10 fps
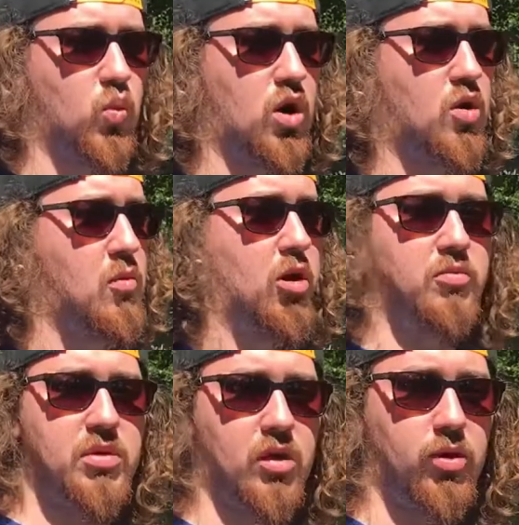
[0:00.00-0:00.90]
Walmart
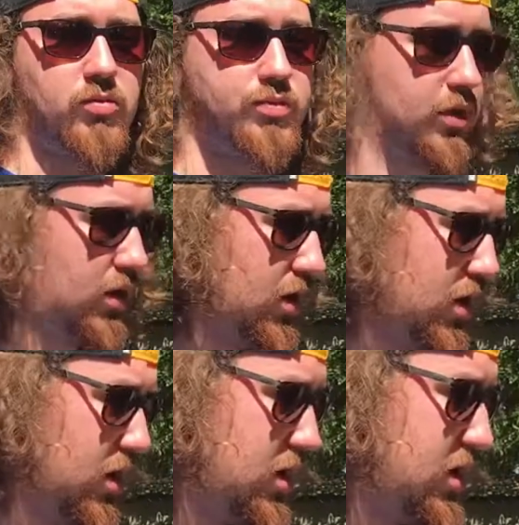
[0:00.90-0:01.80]
maybe,
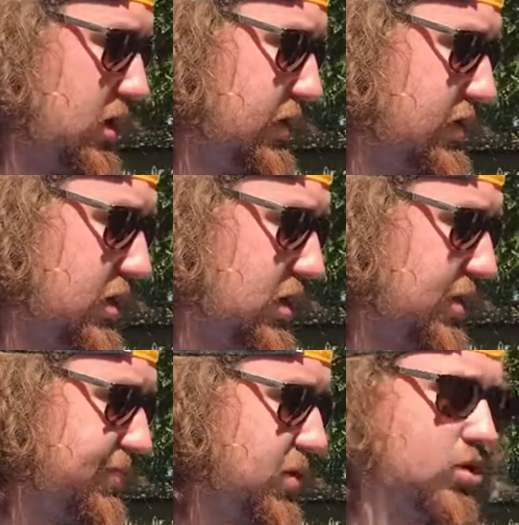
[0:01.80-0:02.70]
is
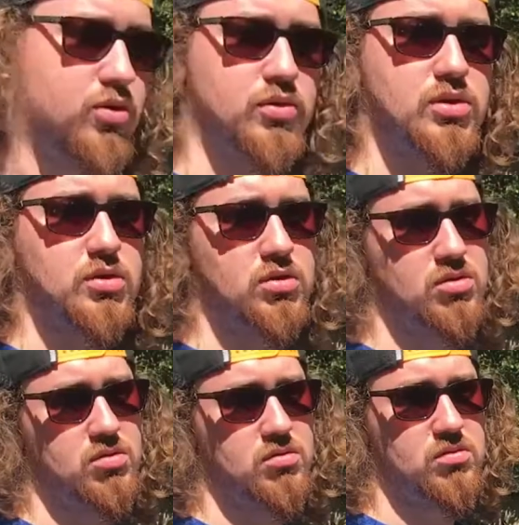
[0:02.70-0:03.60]
balloons.
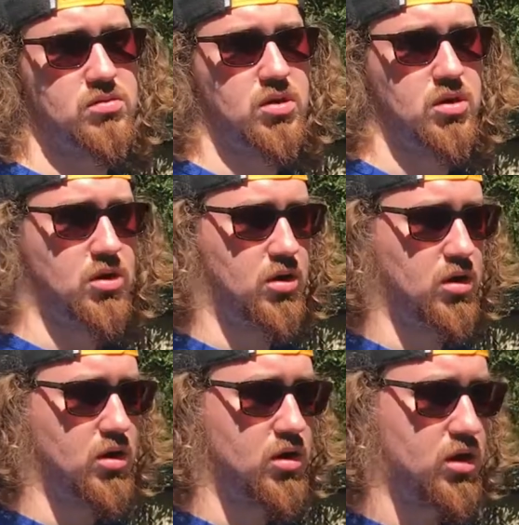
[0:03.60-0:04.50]

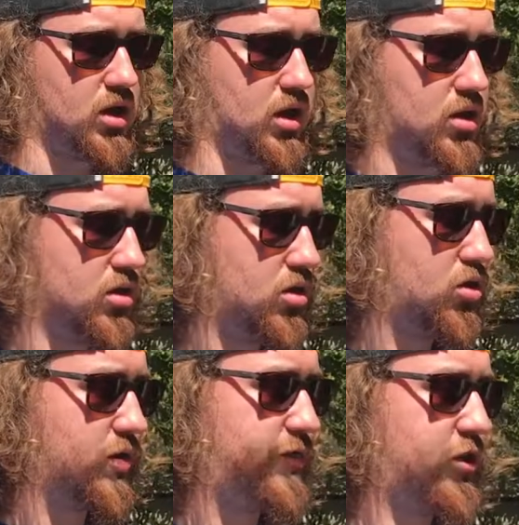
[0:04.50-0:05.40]
Okay,
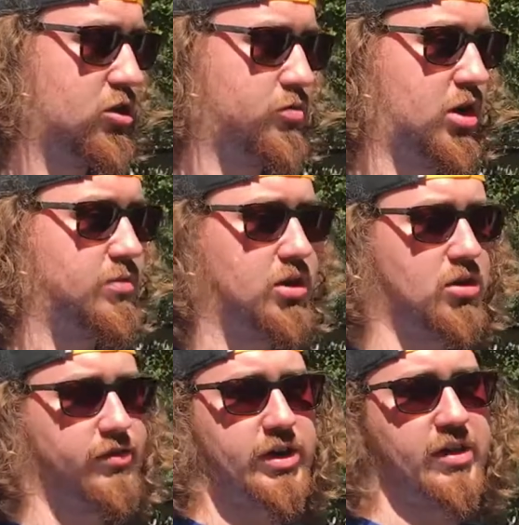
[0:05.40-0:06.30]
you can fill them up. You
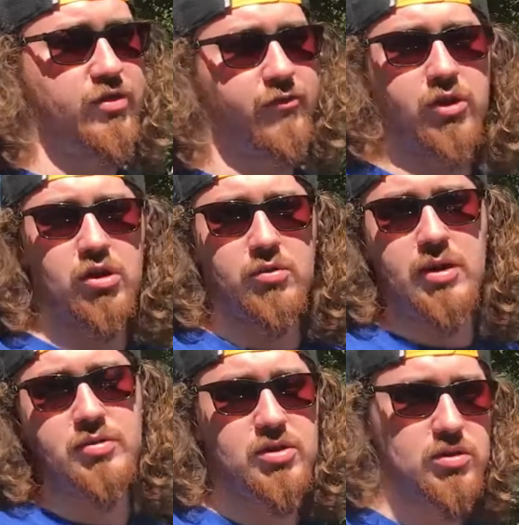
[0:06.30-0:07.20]
don't even have to fill them
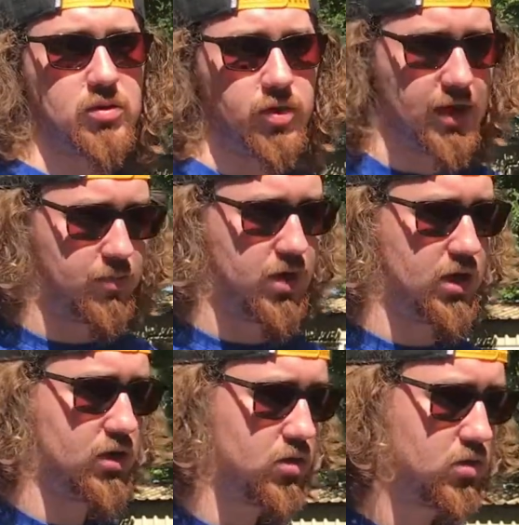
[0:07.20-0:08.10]
up till they're that
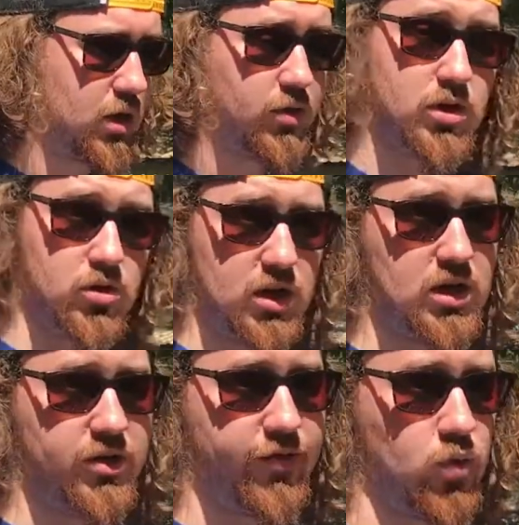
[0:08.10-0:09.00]
big. I mean, you
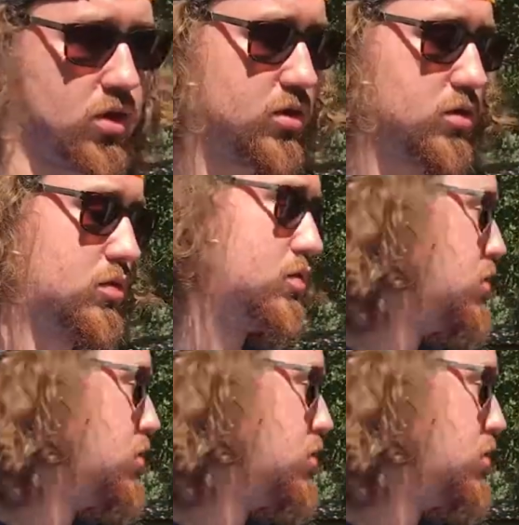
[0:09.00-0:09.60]
can if you want to,